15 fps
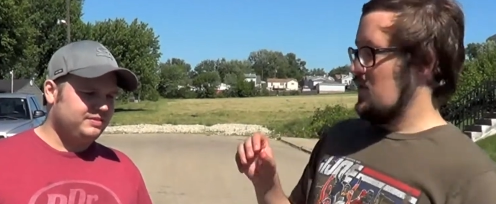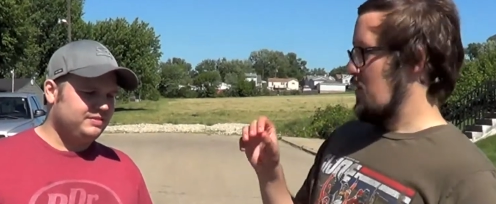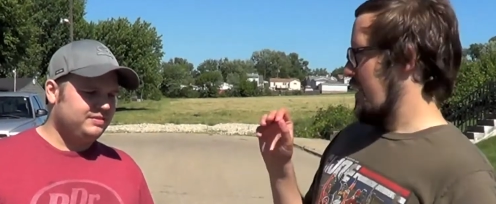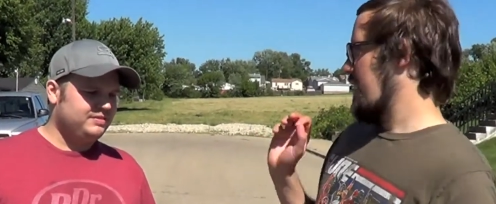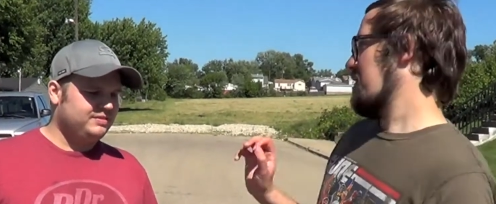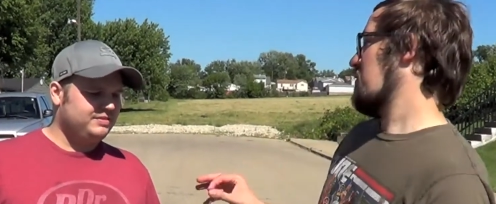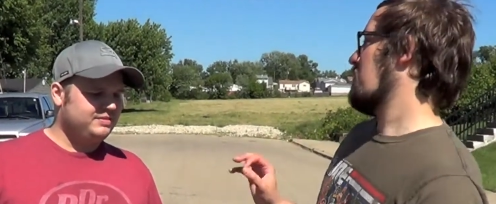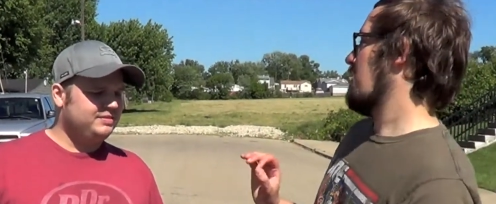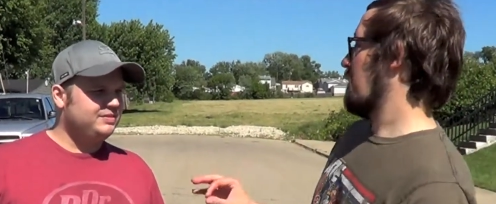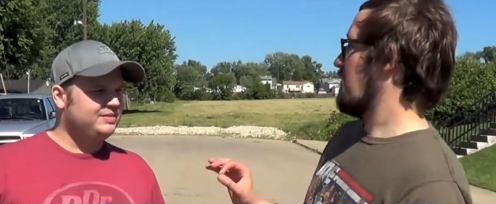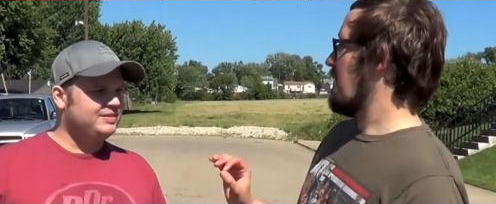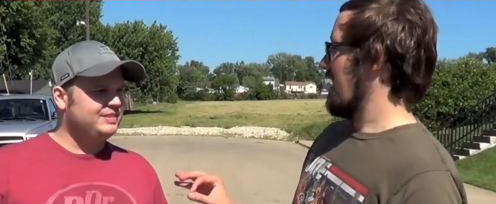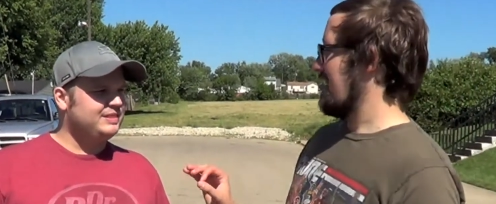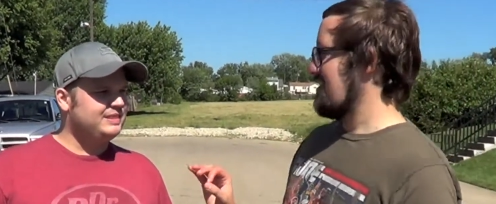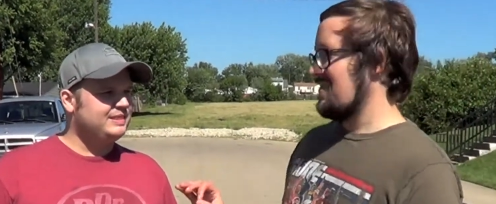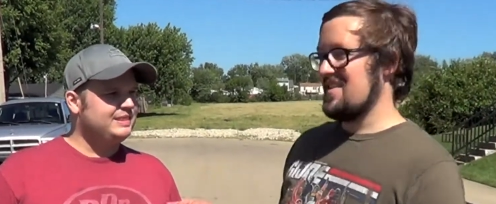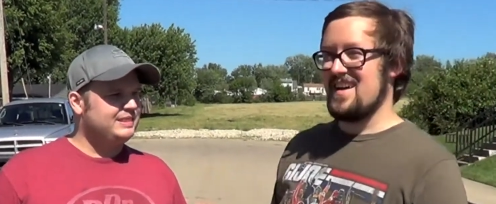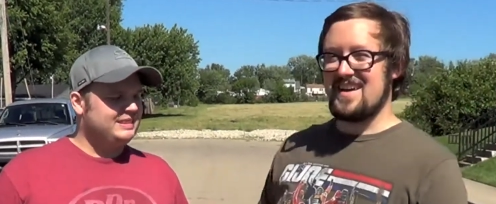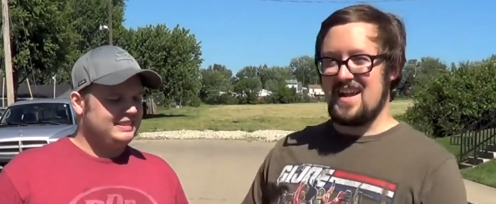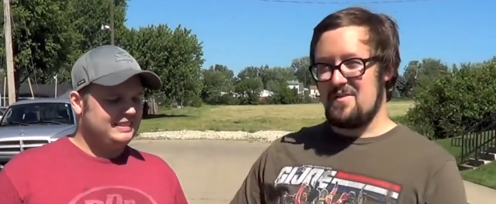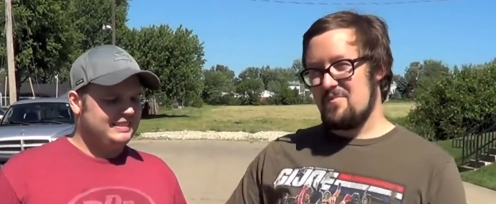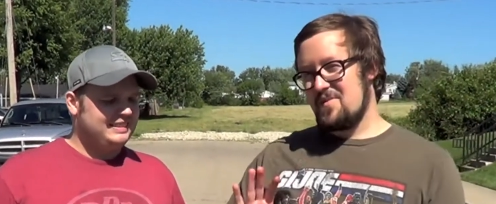Speaker 1: the other weird thing though,
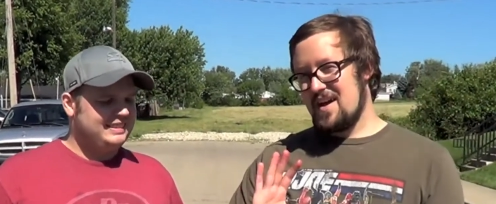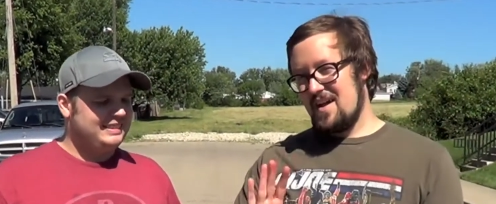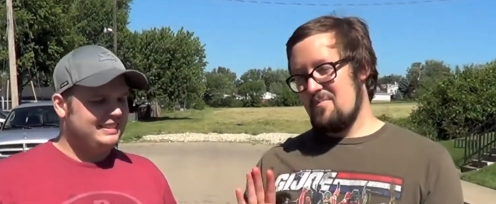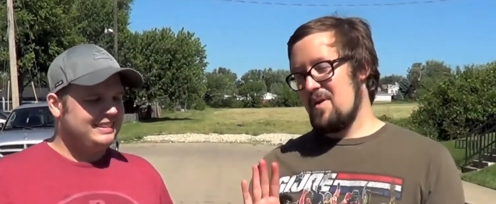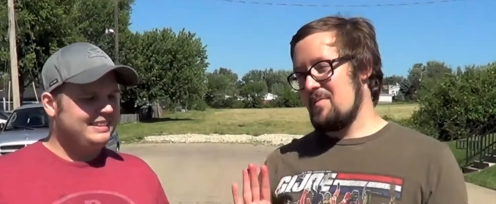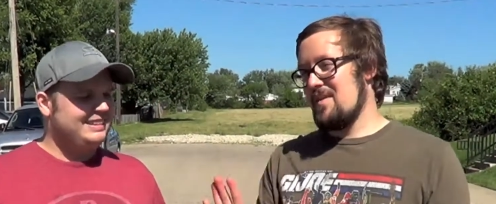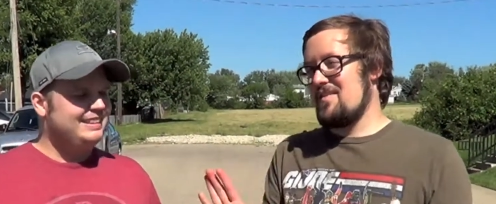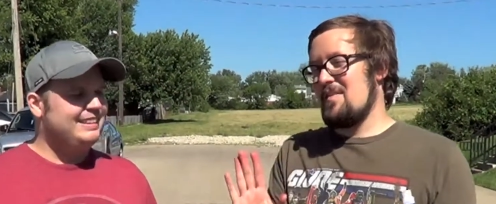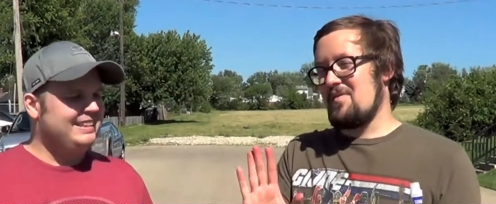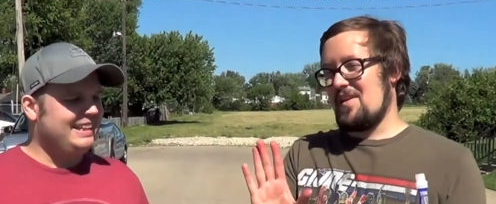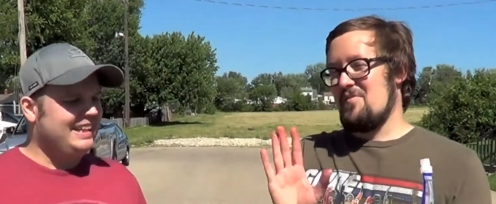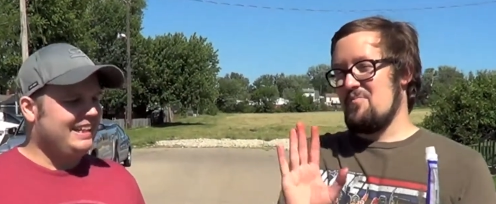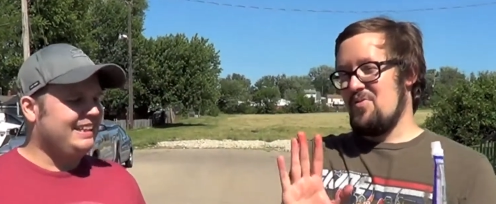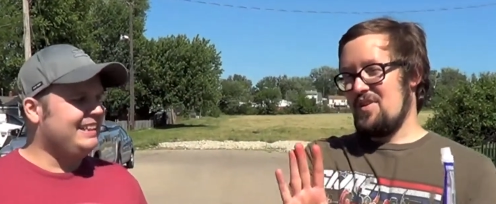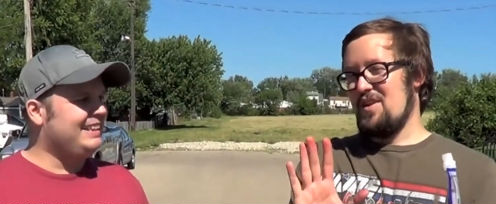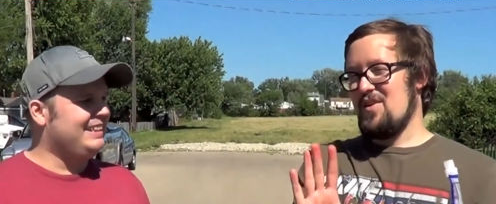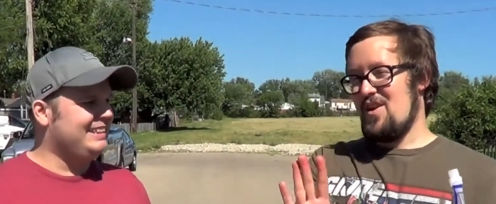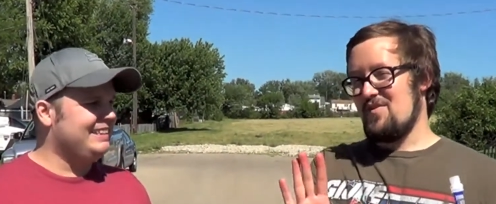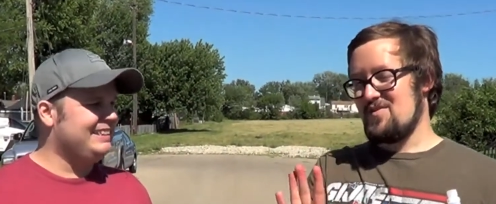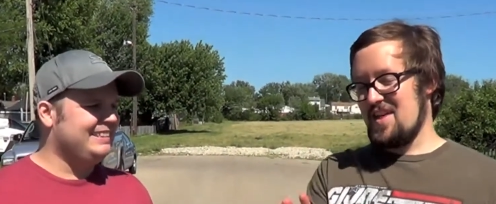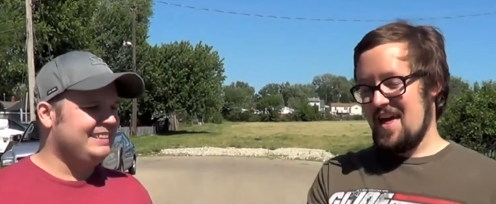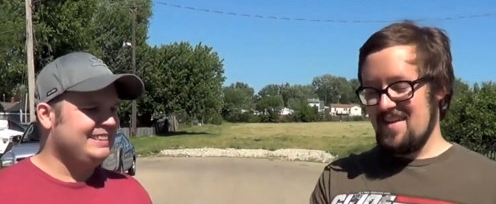Nick, and I'm kind of, maybe it seems like yeah. I'm putting
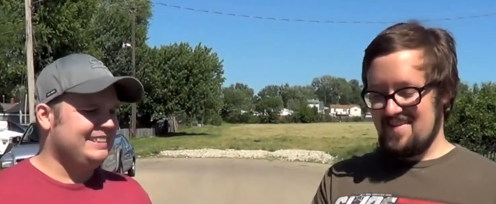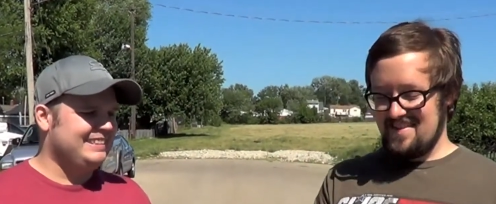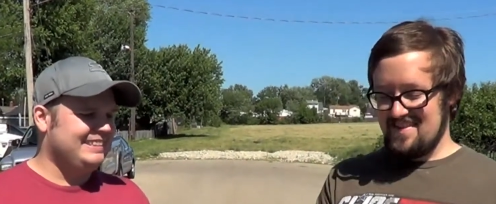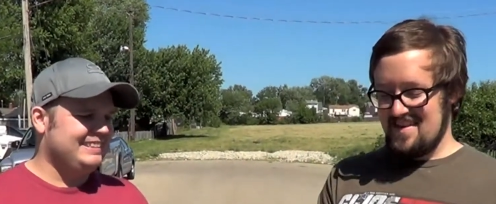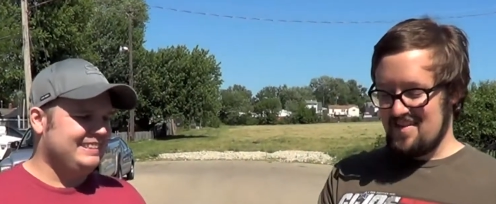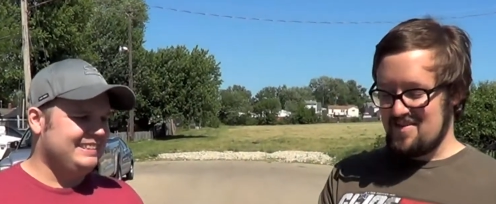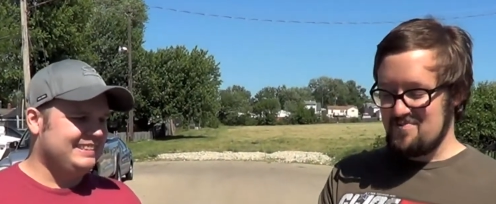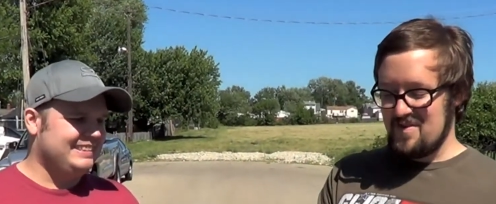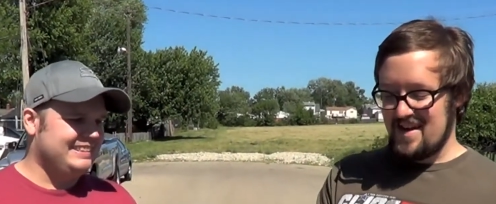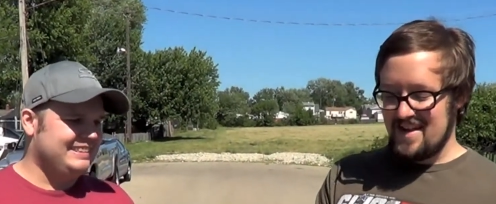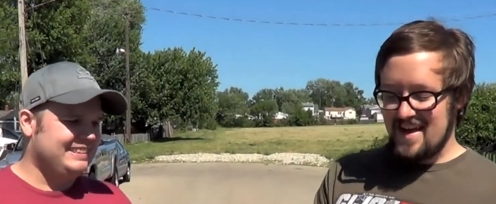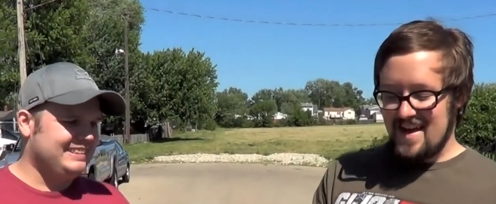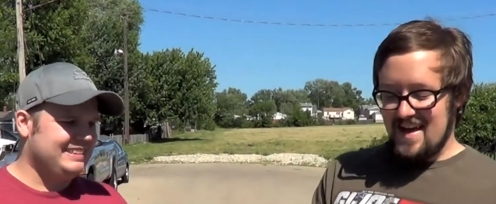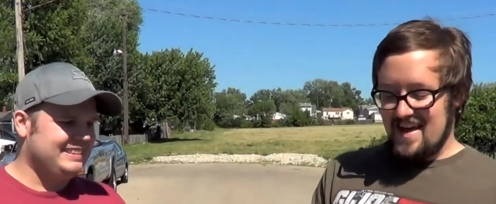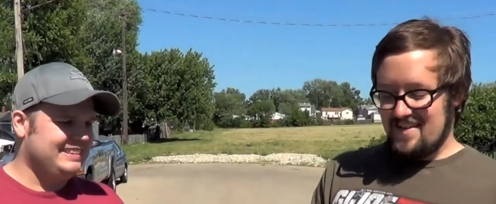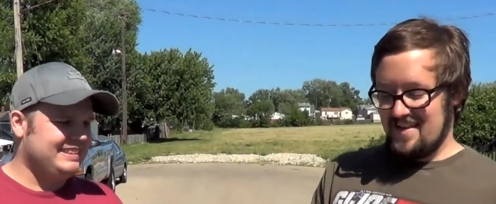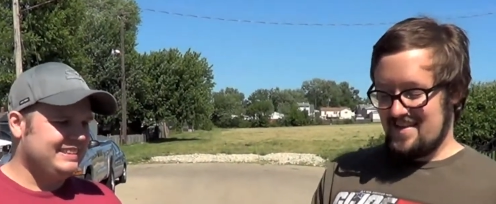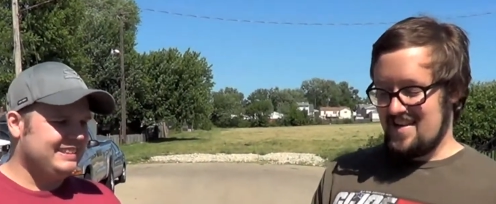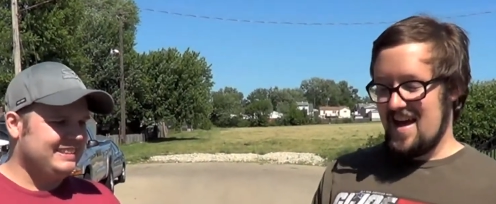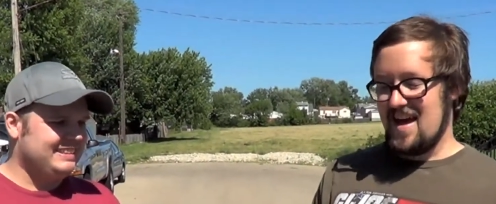off tasting this, but the